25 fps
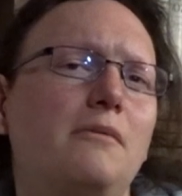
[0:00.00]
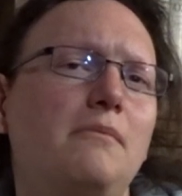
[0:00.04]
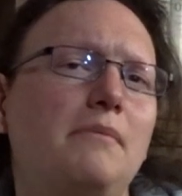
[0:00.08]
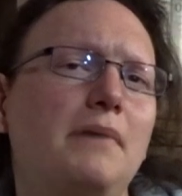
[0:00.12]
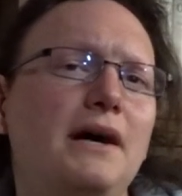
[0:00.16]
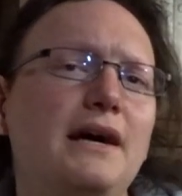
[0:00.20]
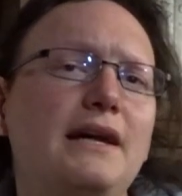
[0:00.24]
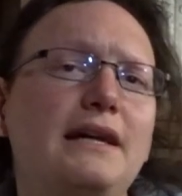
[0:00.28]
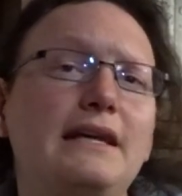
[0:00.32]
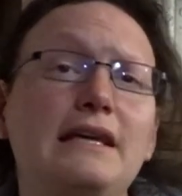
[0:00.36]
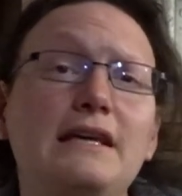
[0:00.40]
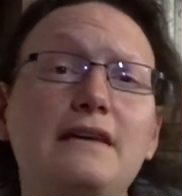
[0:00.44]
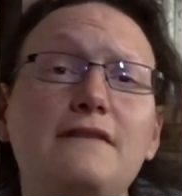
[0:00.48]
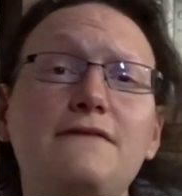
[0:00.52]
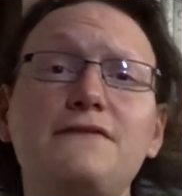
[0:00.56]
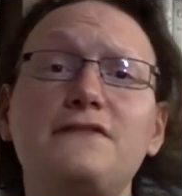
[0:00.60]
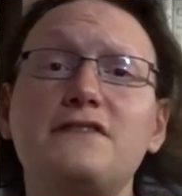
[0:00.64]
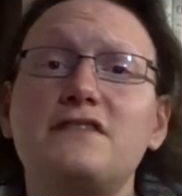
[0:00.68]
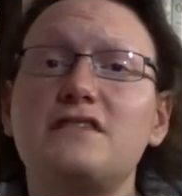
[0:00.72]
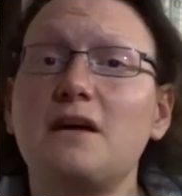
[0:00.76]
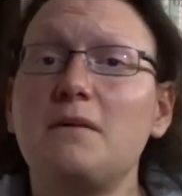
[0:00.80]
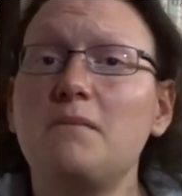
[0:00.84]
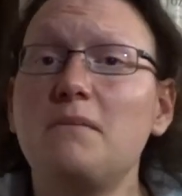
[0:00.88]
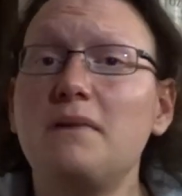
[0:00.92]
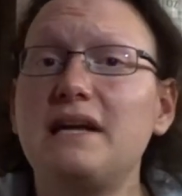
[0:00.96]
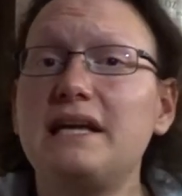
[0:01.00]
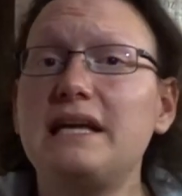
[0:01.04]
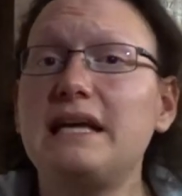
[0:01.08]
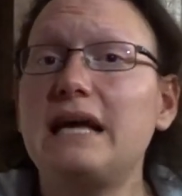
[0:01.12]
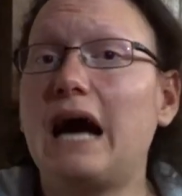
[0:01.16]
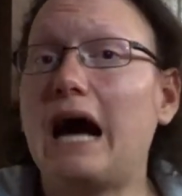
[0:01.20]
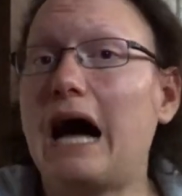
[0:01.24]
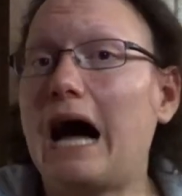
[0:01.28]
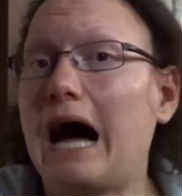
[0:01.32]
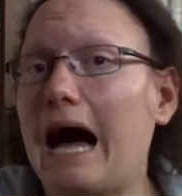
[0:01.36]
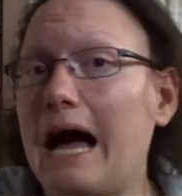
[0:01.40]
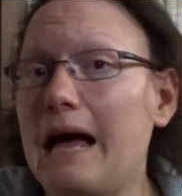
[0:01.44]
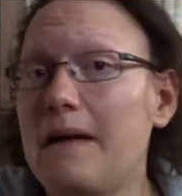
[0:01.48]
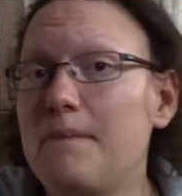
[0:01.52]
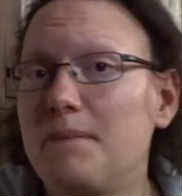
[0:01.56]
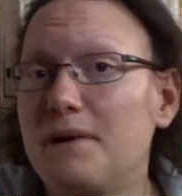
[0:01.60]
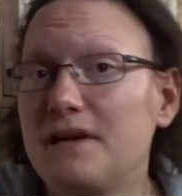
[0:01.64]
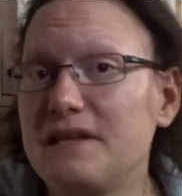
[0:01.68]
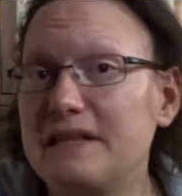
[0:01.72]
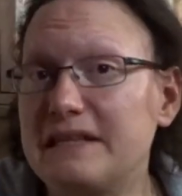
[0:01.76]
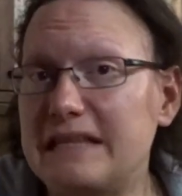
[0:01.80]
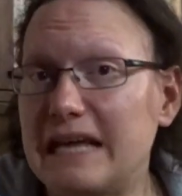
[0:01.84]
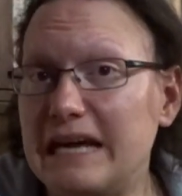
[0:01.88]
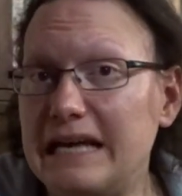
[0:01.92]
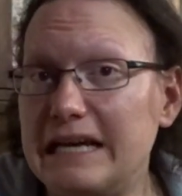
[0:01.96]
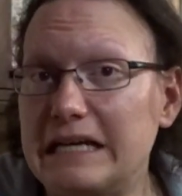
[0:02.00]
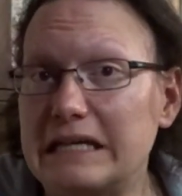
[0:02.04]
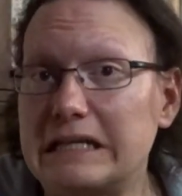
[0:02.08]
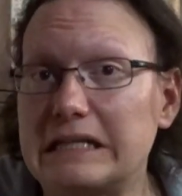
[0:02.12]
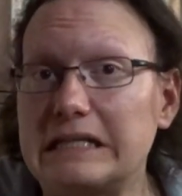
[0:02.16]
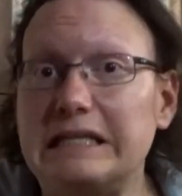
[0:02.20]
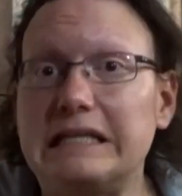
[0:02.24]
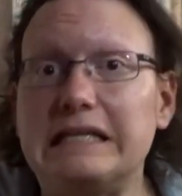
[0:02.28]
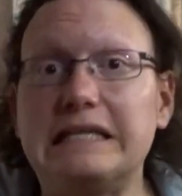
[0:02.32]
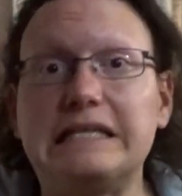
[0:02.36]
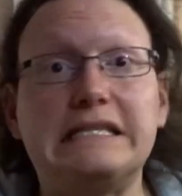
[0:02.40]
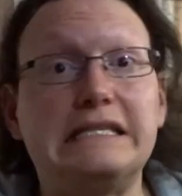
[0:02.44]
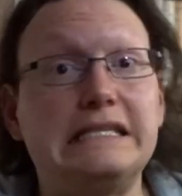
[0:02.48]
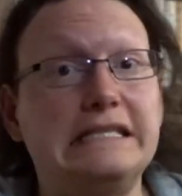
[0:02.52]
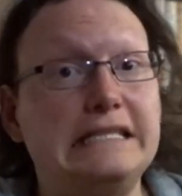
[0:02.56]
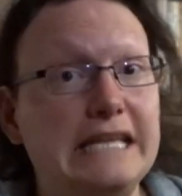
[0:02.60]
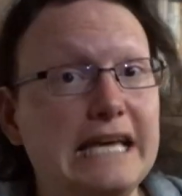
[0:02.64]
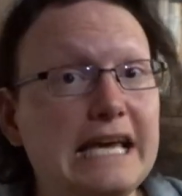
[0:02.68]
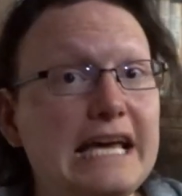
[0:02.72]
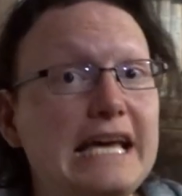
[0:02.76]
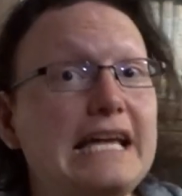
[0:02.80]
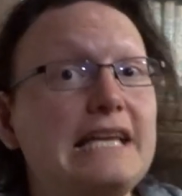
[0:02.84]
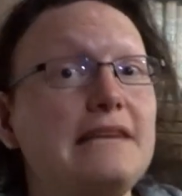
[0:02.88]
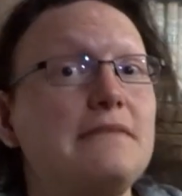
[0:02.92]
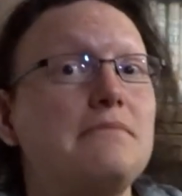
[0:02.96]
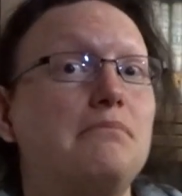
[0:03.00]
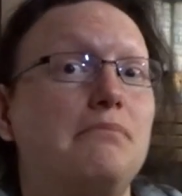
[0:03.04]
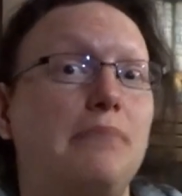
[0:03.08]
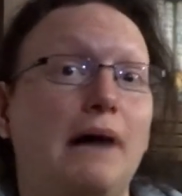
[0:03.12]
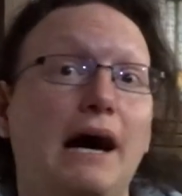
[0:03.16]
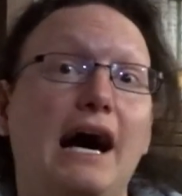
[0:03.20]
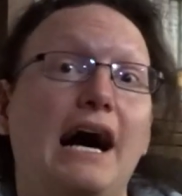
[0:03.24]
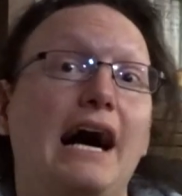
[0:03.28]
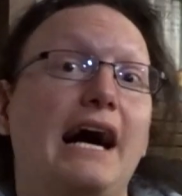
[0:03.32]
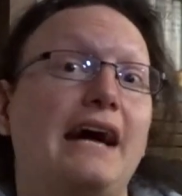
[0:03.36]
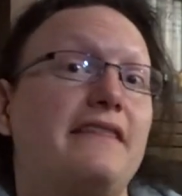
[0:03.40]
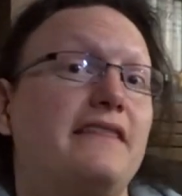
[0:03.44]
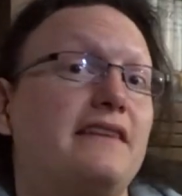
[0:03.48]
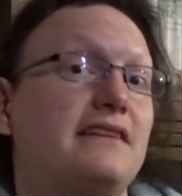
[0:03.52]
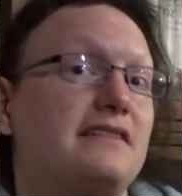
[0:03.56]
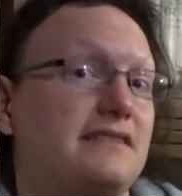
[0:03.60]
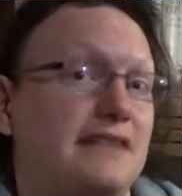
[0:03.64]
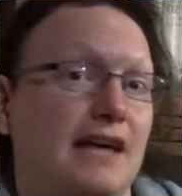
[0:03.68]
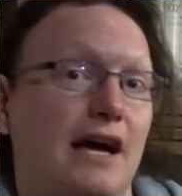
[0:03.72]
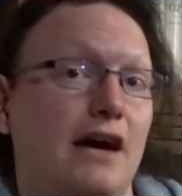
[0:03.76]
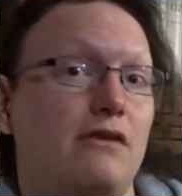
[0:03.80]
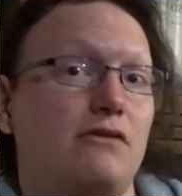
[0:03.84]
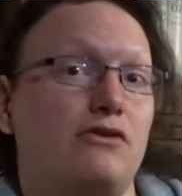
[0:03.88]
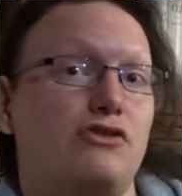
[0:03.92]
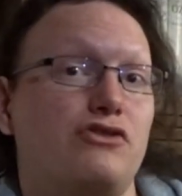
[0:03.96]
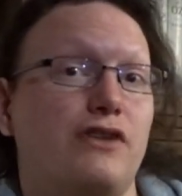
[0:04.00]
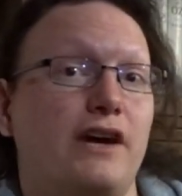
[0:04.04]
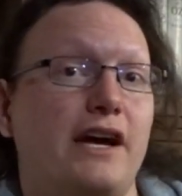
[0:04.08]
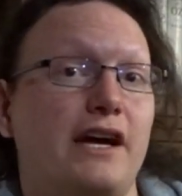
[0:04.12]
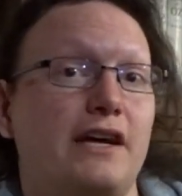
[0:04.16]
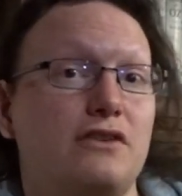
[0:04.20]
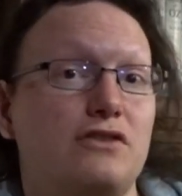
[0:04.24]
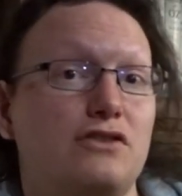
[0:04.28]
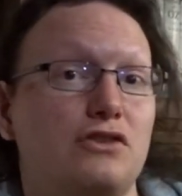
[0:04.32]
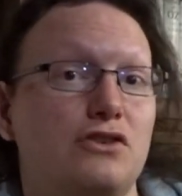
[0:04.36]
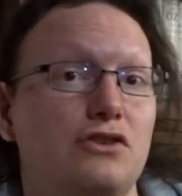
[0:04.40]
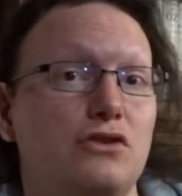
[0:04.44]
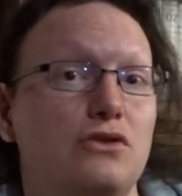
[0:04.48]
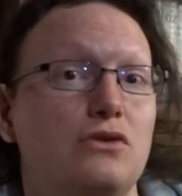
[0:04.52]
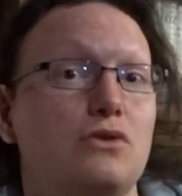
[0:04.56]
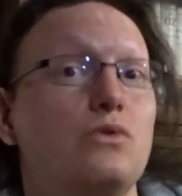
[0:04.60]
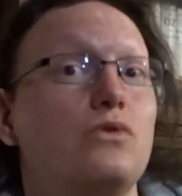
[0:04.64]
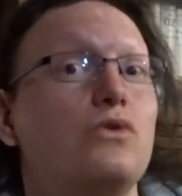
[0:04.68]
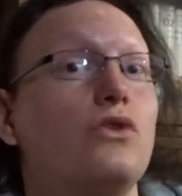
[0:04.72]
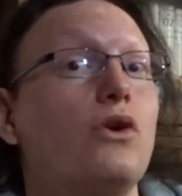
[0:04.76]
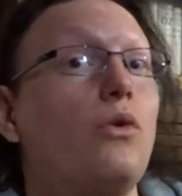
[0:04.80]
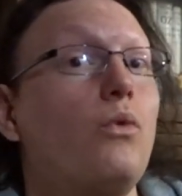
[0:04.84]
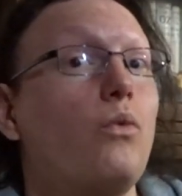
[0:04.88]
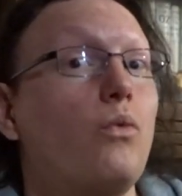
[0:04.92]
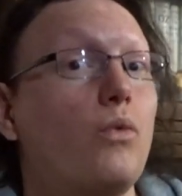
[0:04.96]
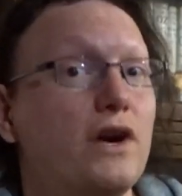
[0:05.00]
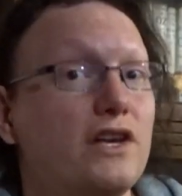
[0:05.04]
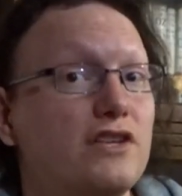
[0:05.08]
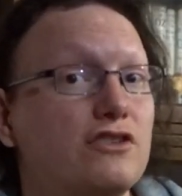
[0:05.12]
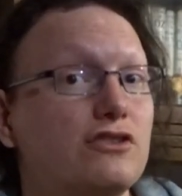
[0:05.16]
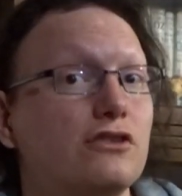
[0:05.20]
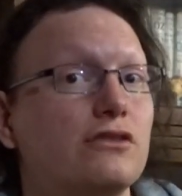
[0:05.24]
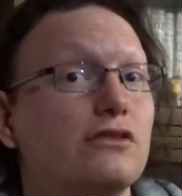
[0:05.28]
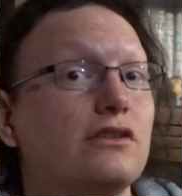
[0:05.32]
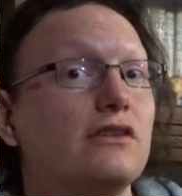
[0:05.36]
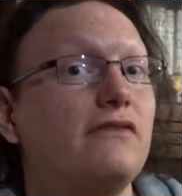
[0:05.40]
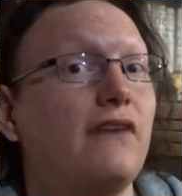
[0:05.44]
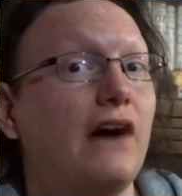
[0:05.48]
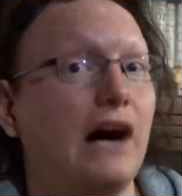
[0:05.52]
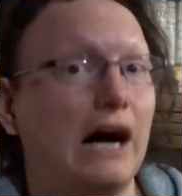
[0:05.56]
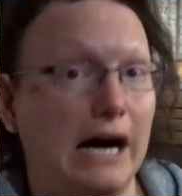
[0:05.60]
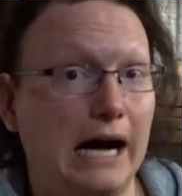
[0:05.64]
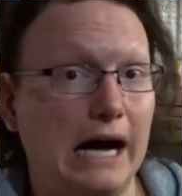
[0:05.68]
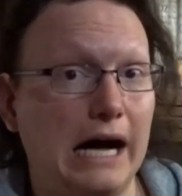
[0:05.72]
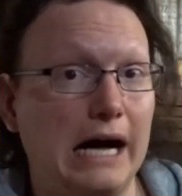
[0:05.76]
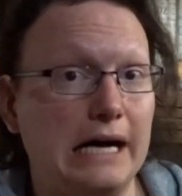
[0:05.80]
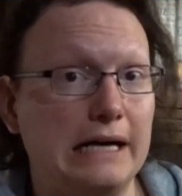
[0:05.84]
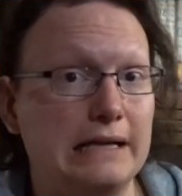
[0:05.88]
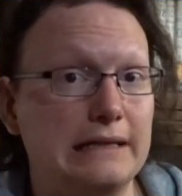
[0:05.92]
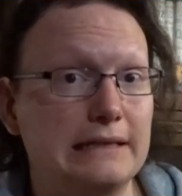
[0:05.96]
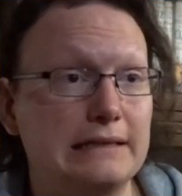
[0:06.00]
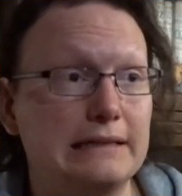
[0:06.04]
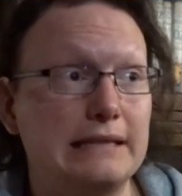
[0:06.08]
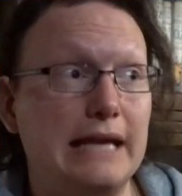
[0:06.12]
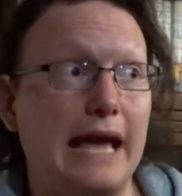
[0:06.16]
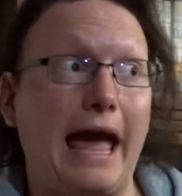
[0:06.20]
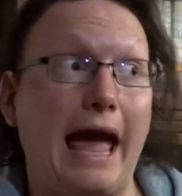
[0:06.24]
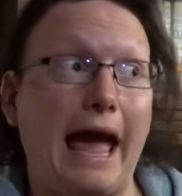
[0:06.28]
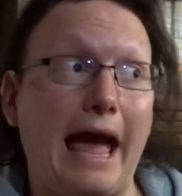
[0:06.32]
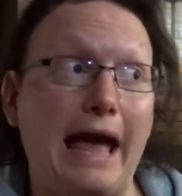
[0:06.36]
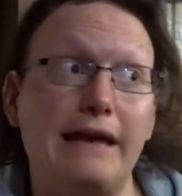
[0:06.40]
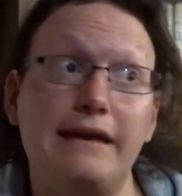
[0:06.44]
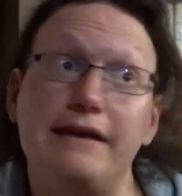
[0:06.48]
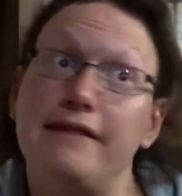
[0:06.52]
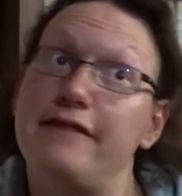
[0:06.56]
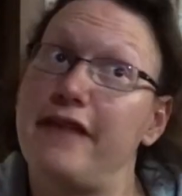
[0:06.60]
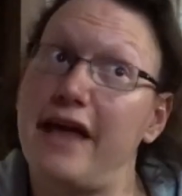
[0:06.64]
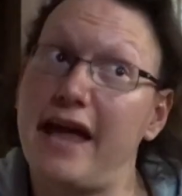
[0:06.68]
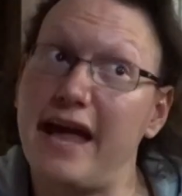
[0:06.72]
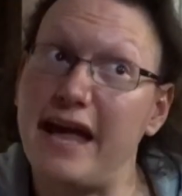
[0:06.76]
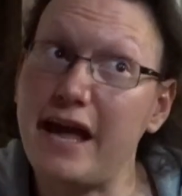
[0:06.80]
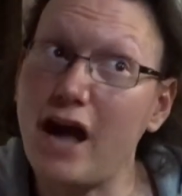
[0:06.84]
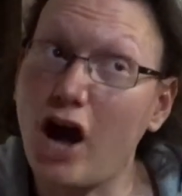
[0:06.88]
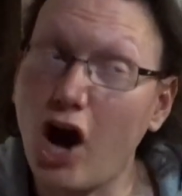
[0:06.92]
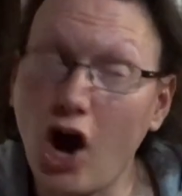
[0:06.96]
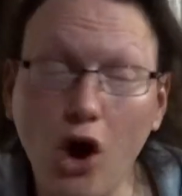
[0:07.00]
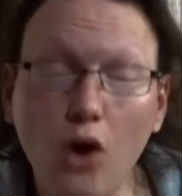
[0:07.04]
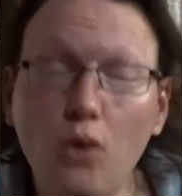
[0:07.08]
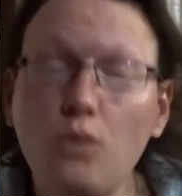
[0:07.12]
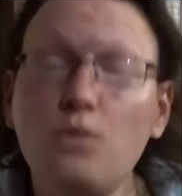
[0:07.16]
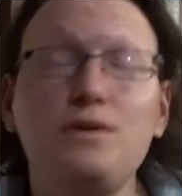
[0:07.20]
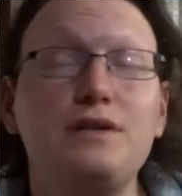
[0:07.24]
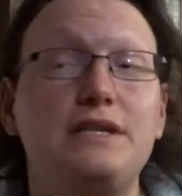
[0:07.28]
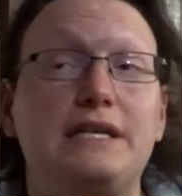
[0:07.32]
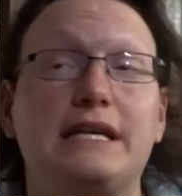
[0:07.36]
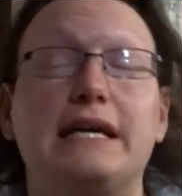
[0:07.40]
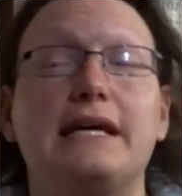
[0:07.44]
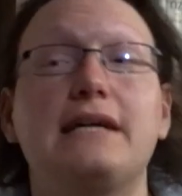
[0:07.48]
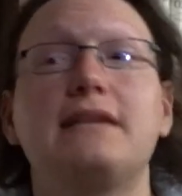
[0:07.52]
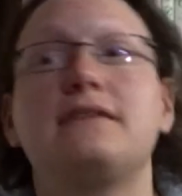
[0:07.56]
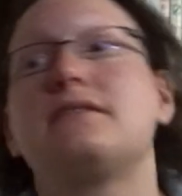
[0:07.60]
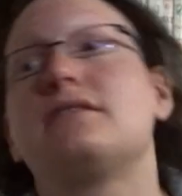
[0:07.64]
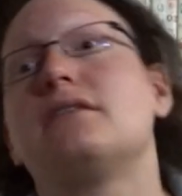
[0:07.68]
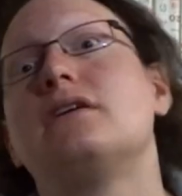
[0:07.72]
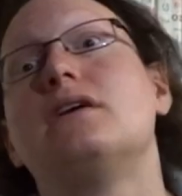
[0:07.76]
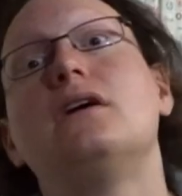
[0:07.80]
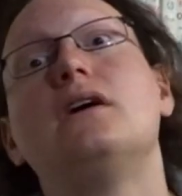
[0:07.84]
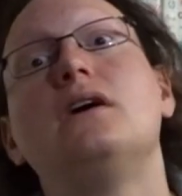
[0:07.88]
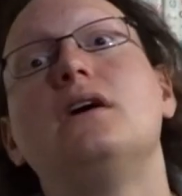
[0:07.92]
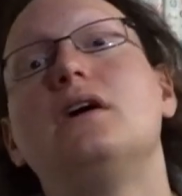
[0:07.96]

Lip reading: But if somebody hypothetically did buy the soundtrack to The Wizard of Oz and they owned it,